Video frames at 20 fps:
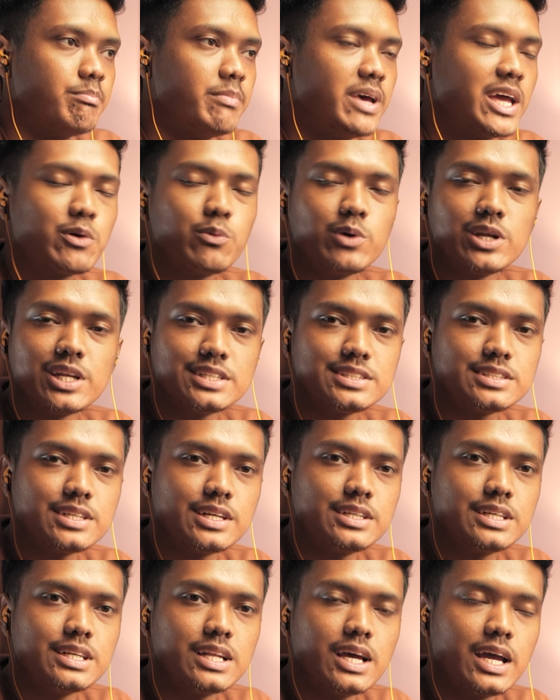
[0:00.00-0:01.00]
Back when I
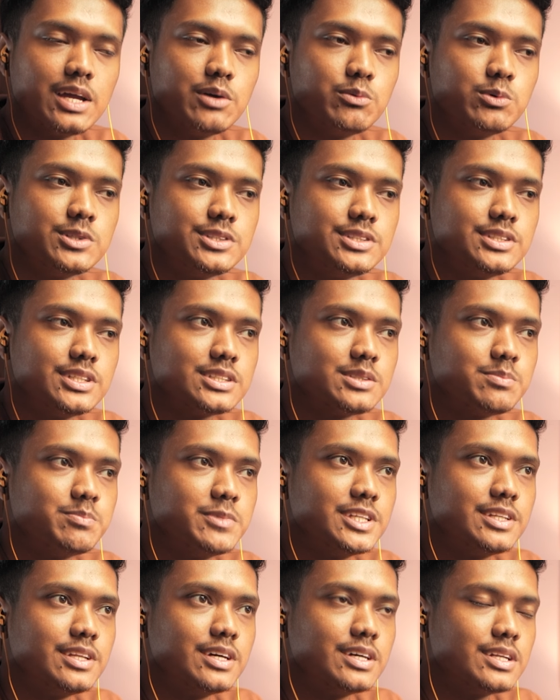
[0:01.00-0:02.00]
started, I would just
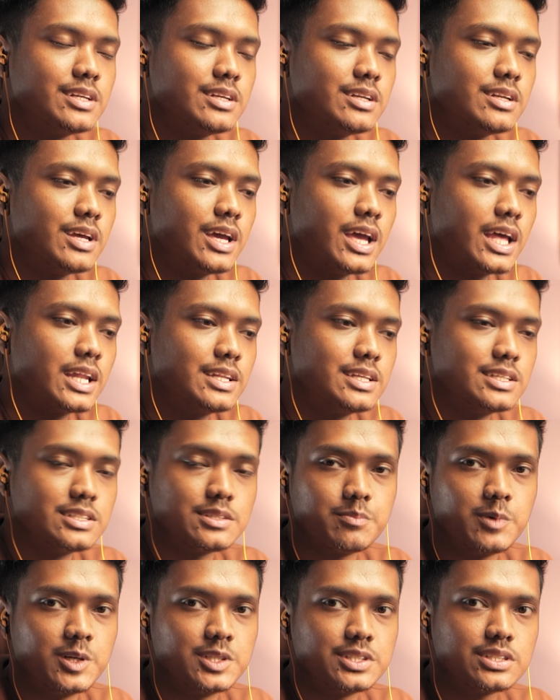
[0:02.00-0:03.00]
be done at
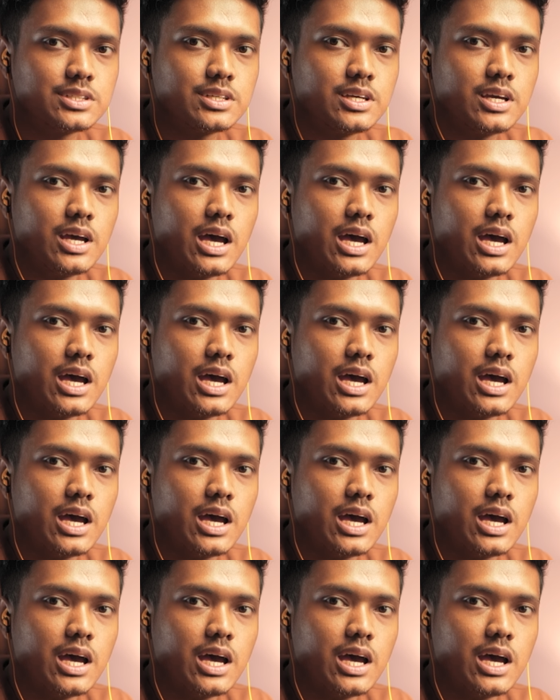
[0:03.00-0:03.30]
this much.